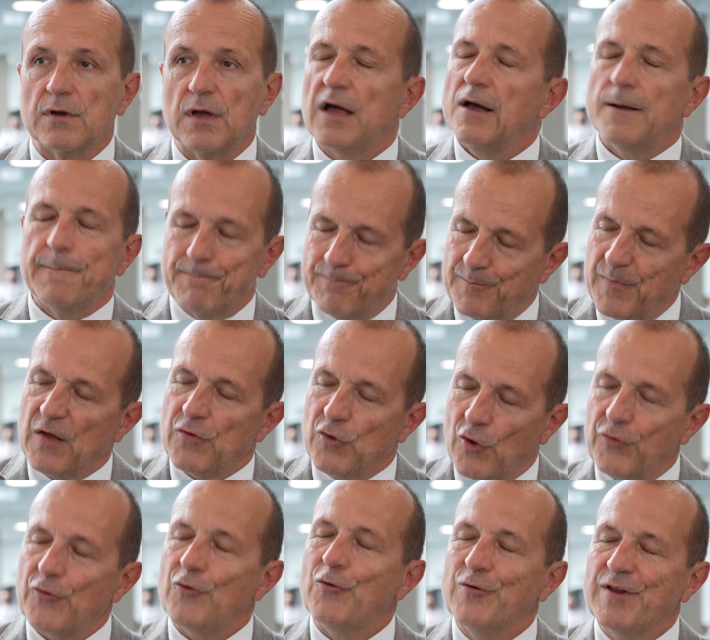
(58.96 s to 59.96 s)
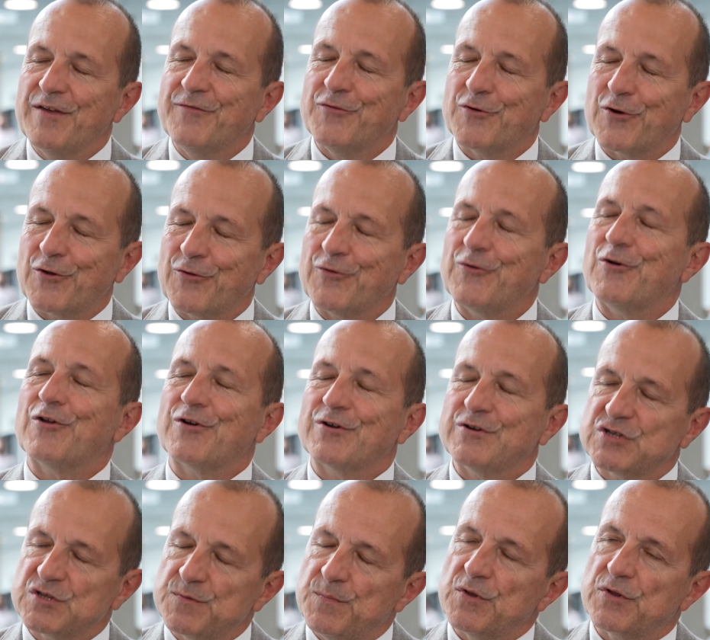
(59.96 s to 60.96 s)
um, not only for
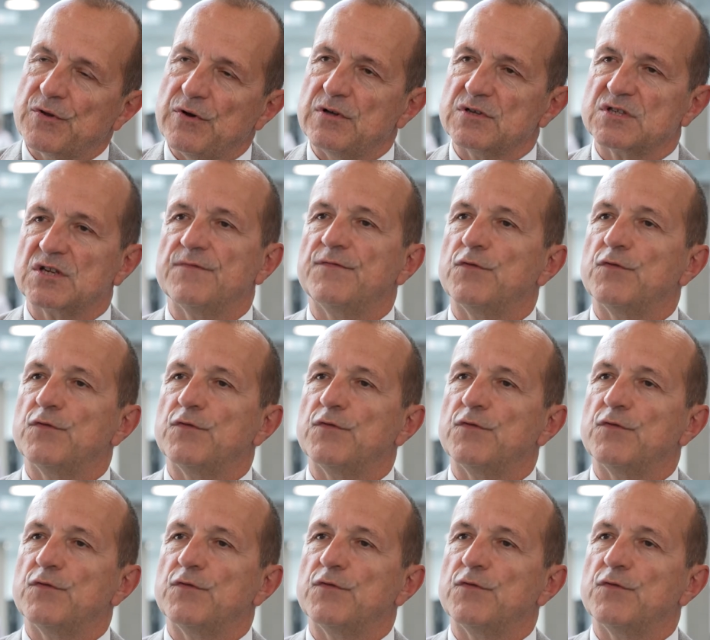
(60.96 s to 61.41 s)
autologous, but also